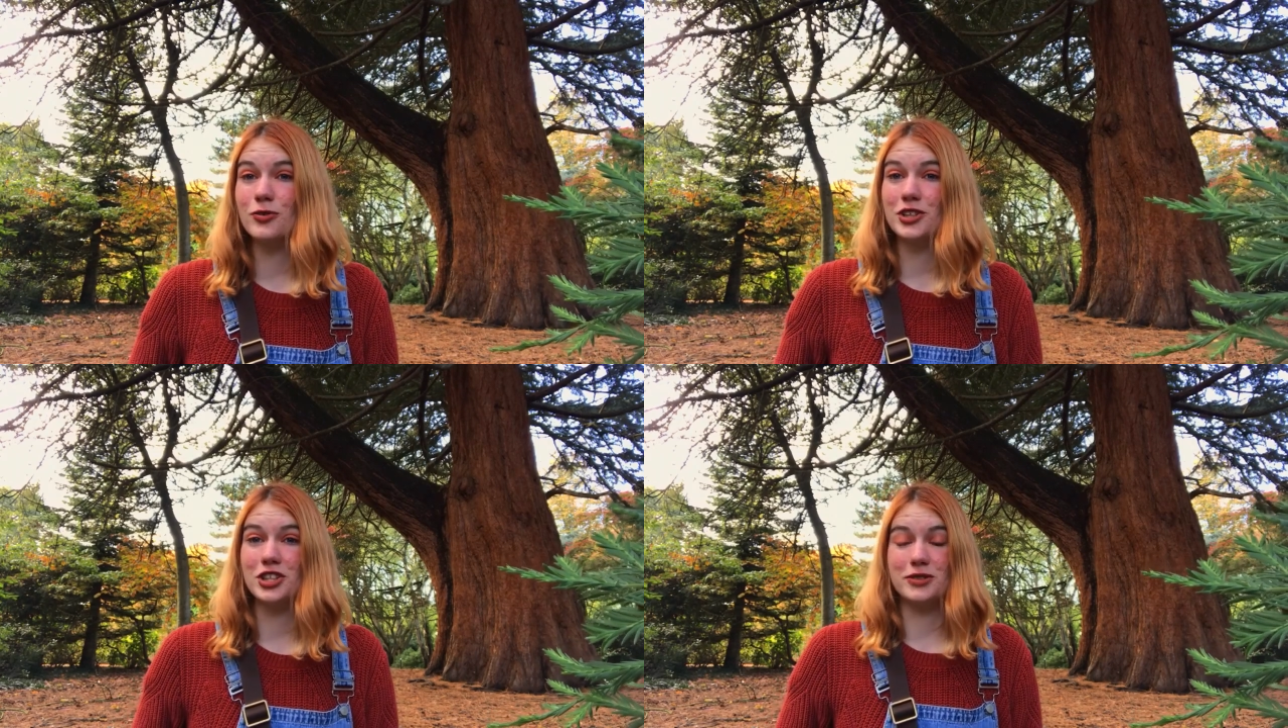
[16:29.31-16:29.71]

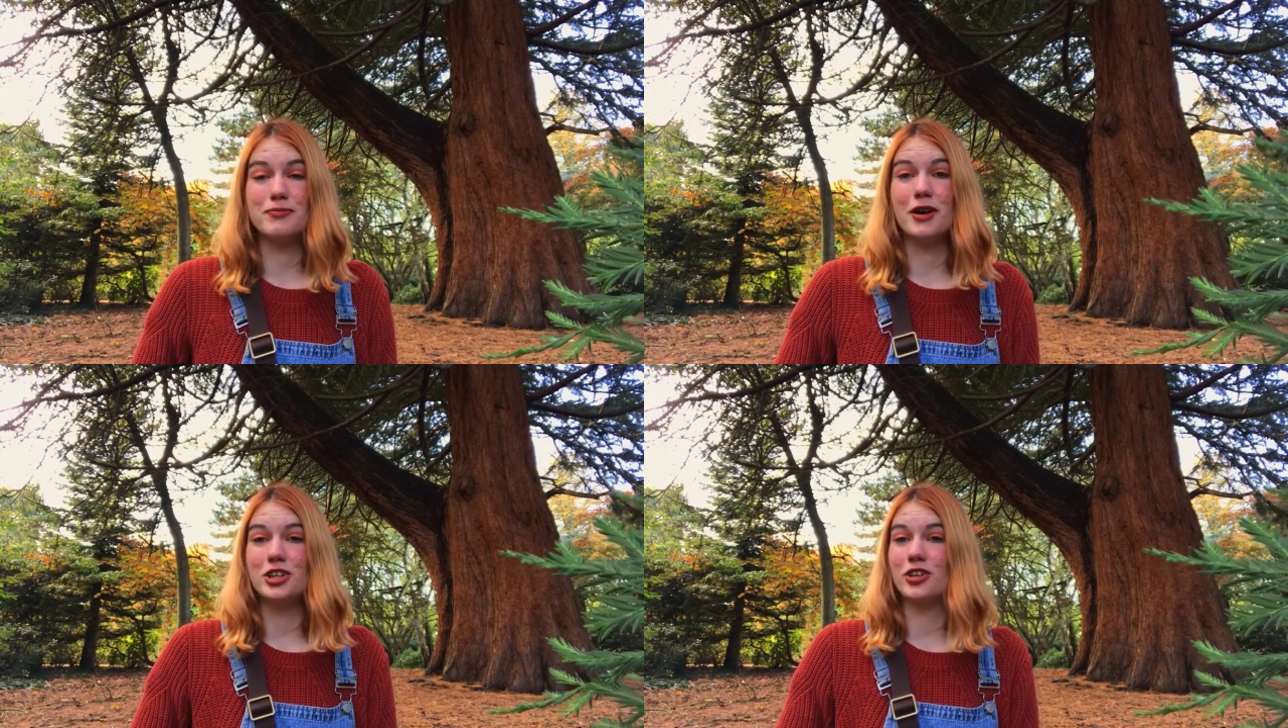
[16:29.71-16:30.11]
which is
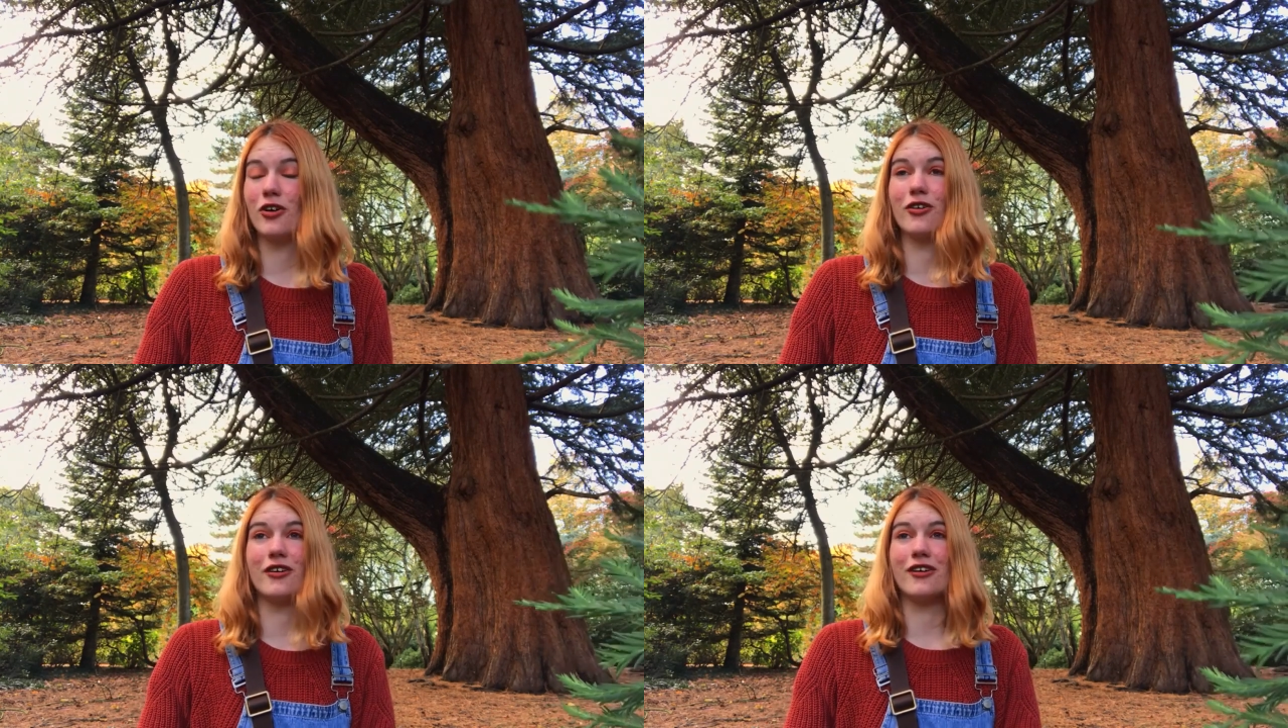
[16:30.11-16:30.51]
much
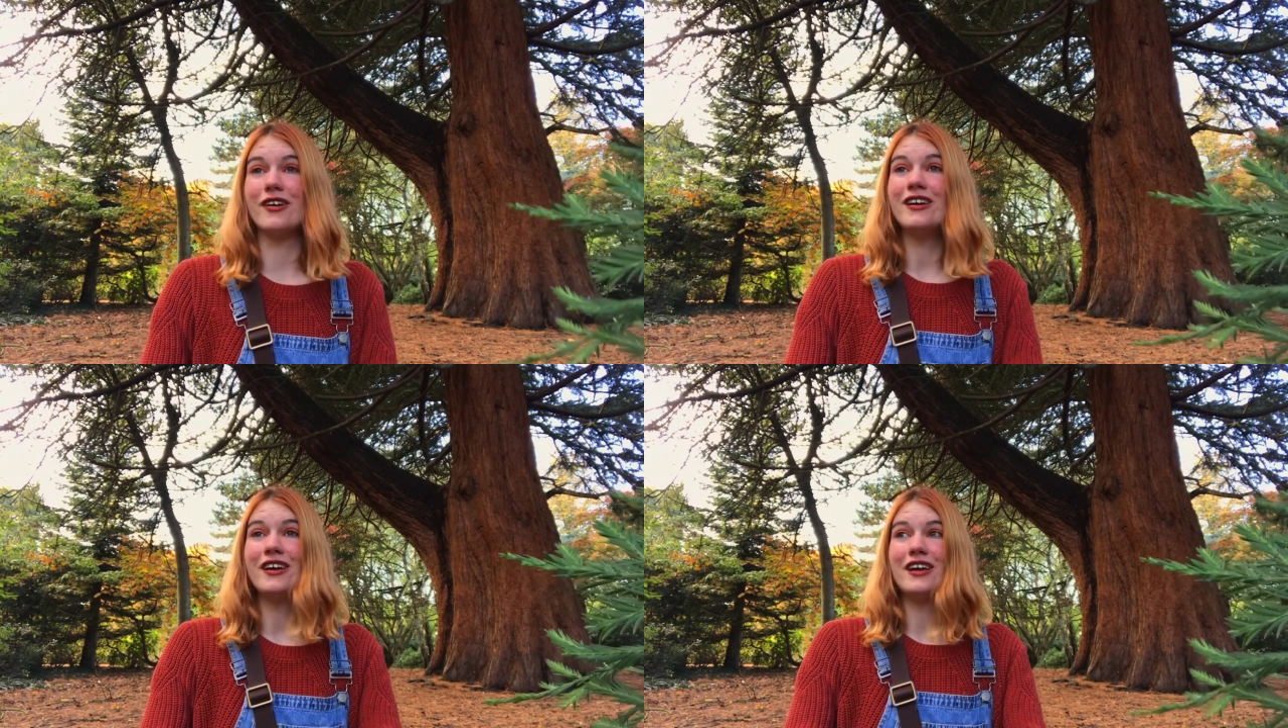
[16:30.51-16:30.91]
longer
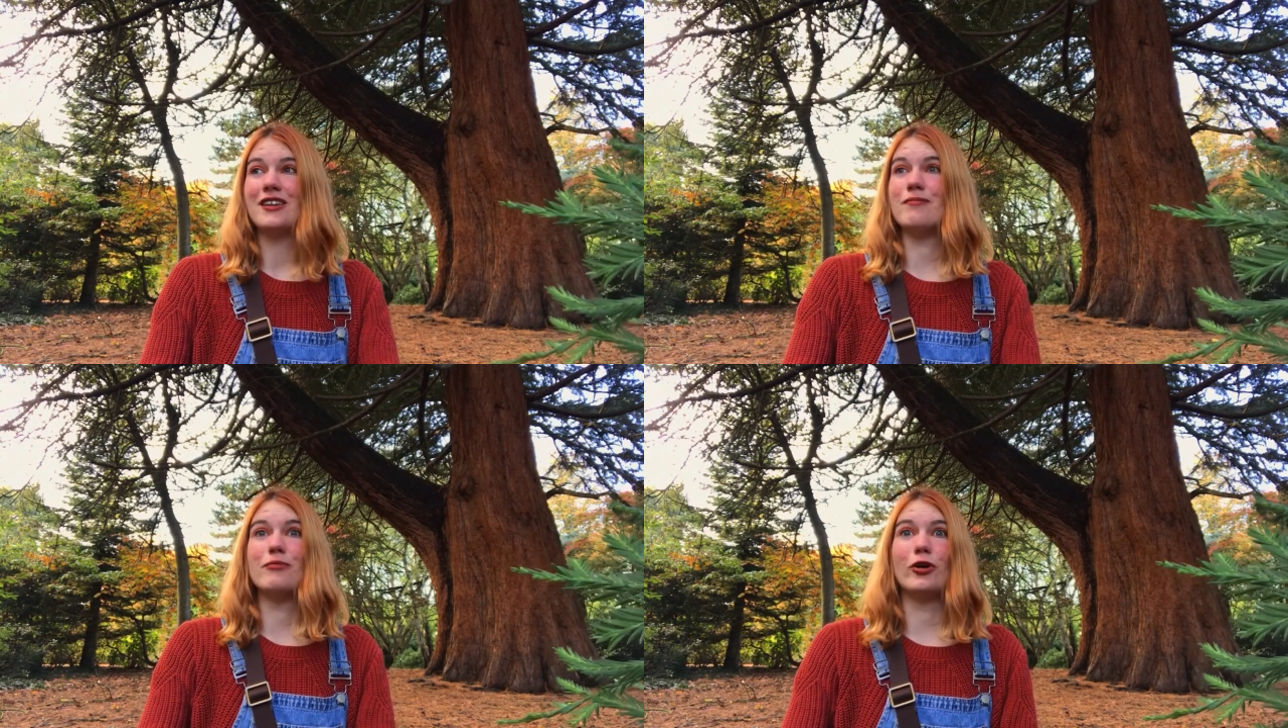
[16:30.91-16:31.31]

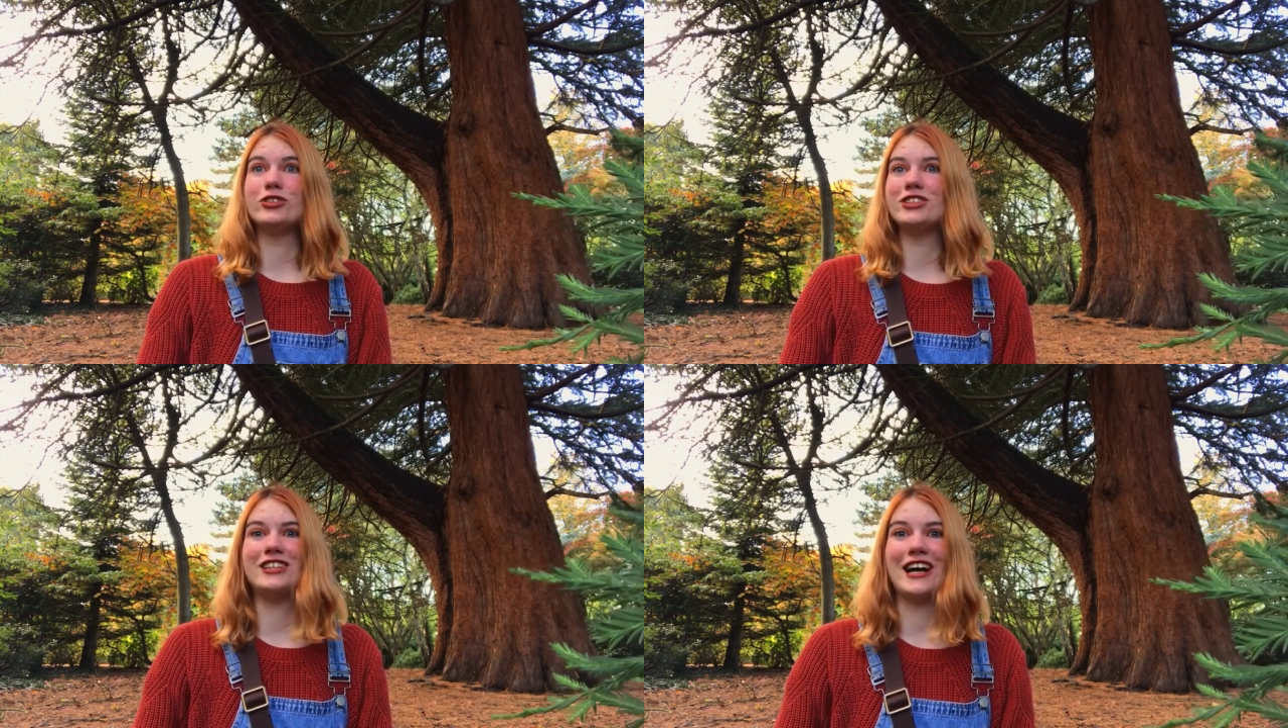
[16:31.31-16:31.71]
than
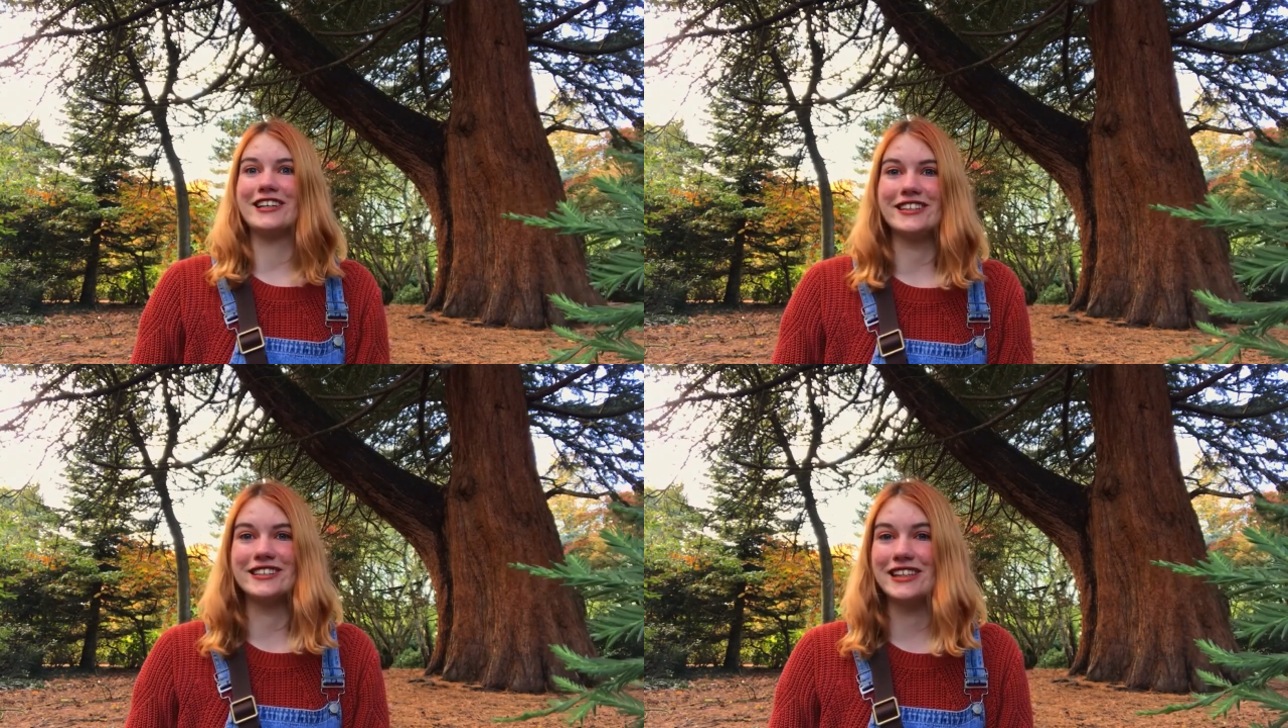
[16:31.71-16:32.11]
most
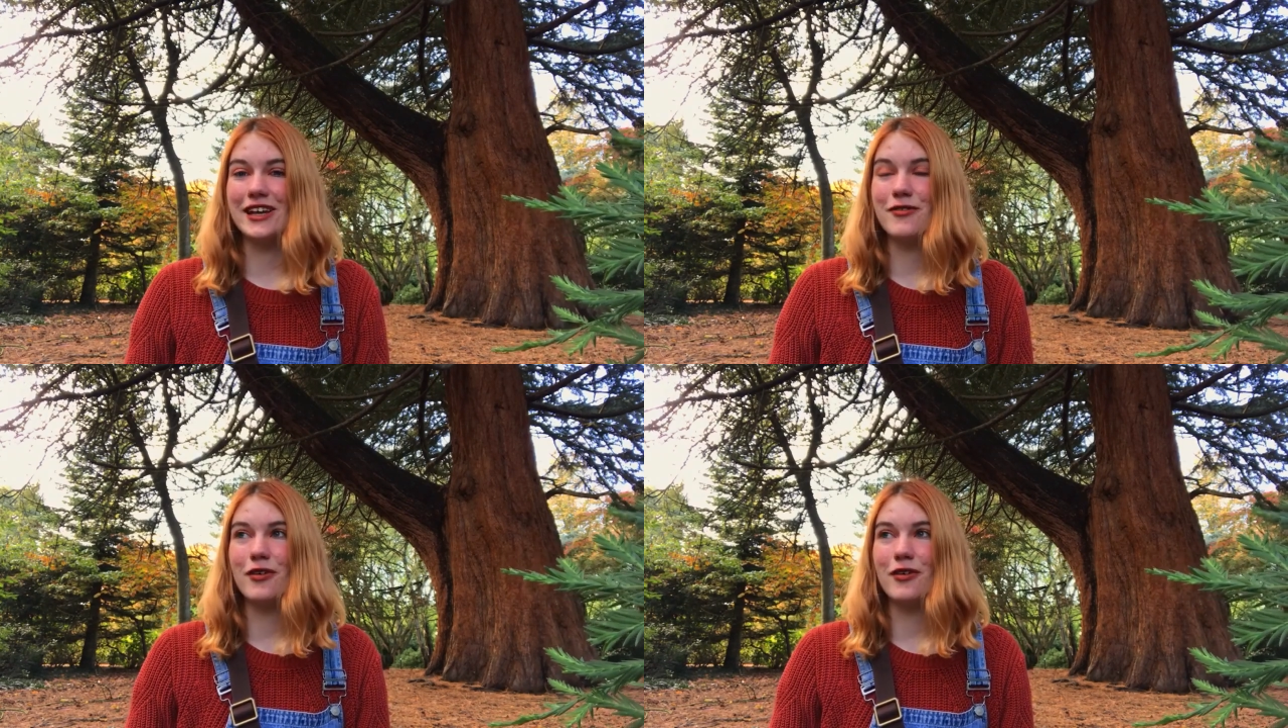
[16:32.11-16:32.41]
Dachshunds live.